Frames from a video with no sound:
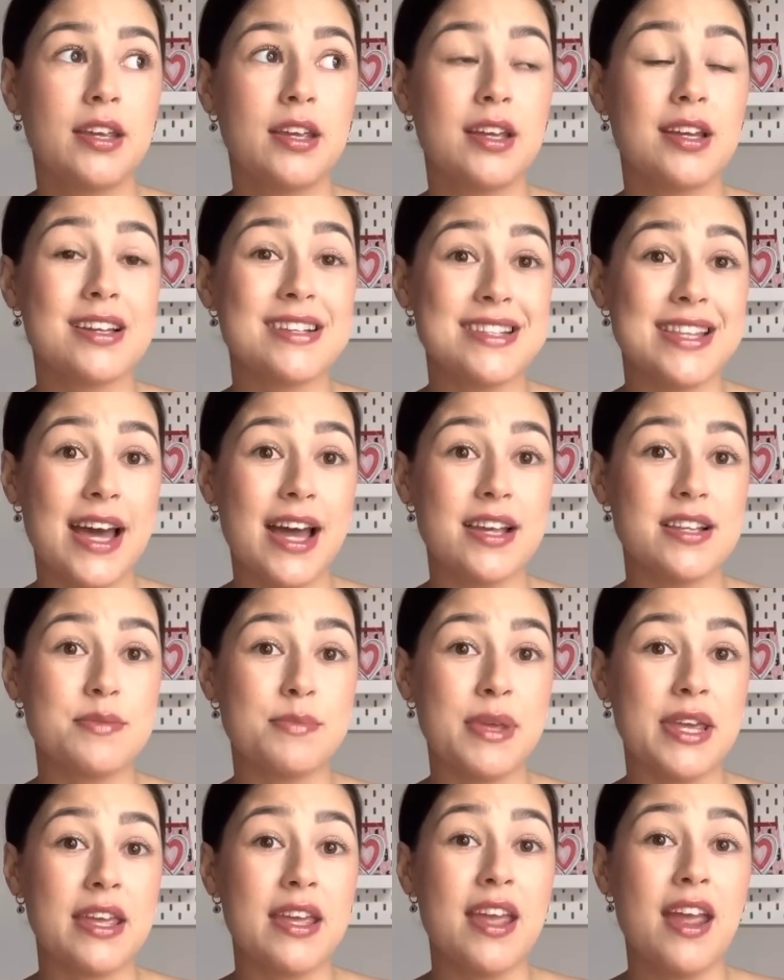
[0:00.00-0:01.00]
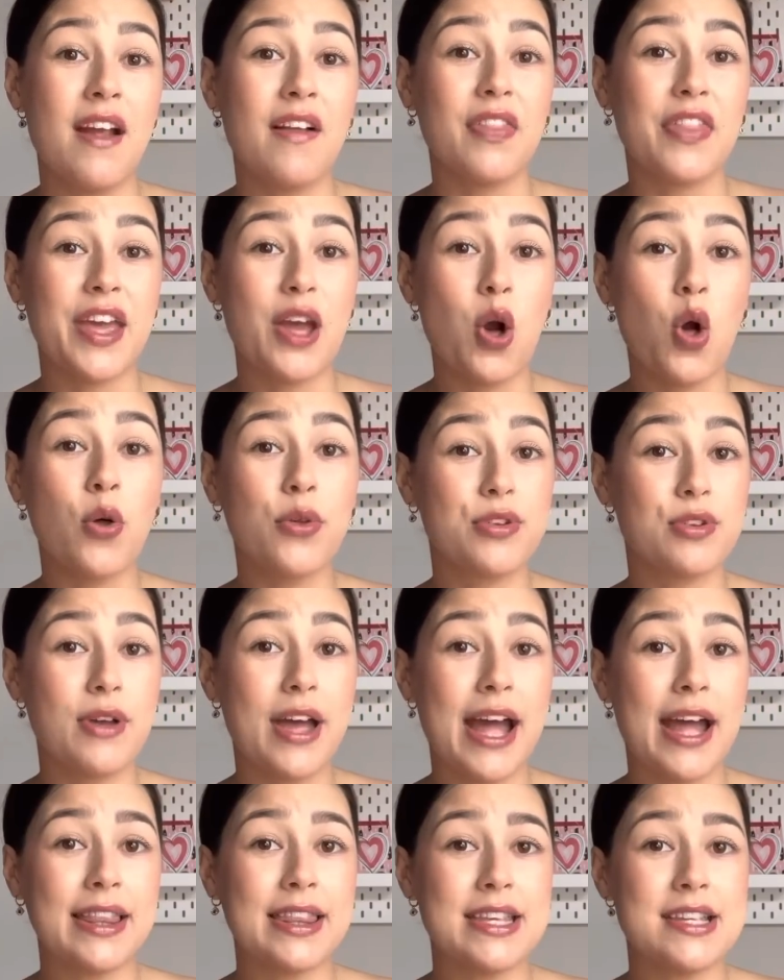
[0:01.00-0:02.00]
Because that is me. They also
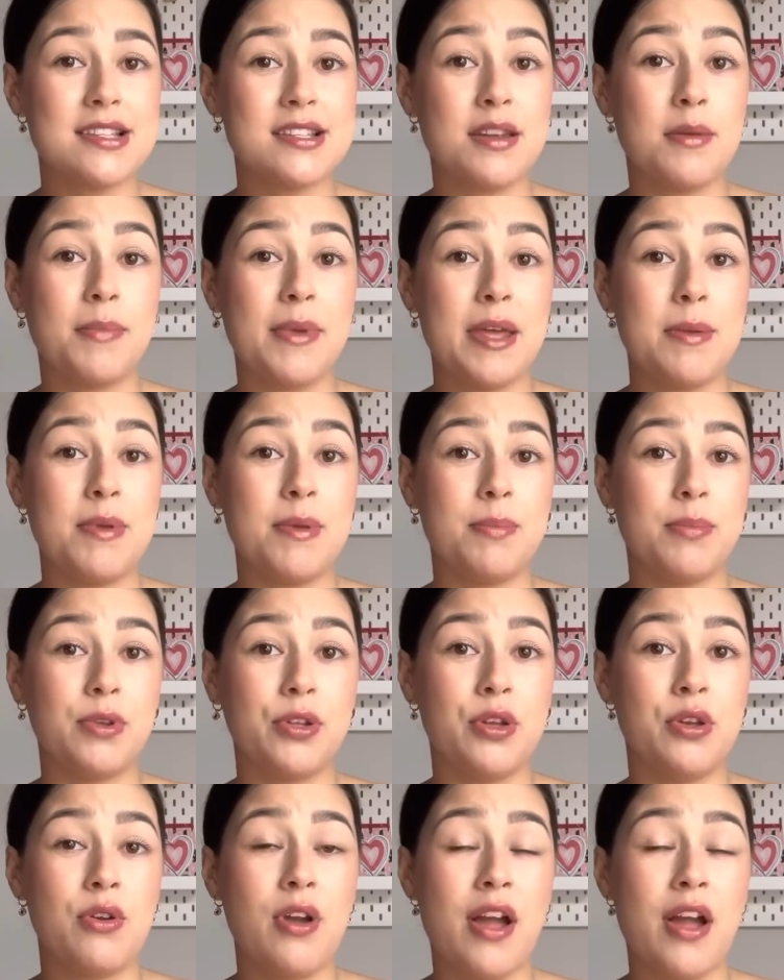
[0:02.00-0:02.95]
had these in a baby blue